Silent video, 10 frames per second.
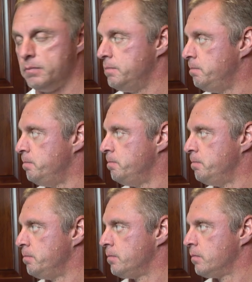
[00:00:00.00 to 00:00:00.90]

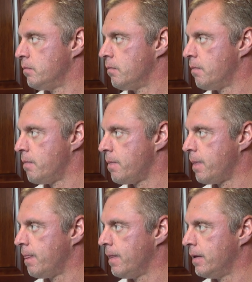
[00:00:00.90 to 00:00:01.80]

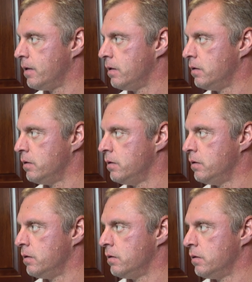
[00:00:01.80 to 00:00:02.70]

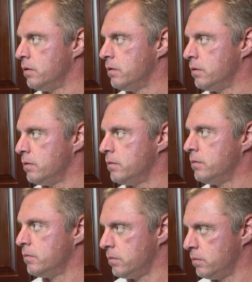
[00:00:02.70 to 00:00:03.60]

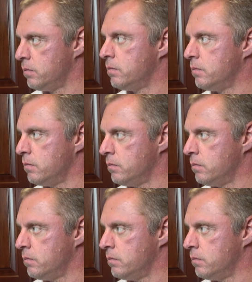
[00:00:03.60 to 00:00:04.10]
No words are spoken by the person on screen.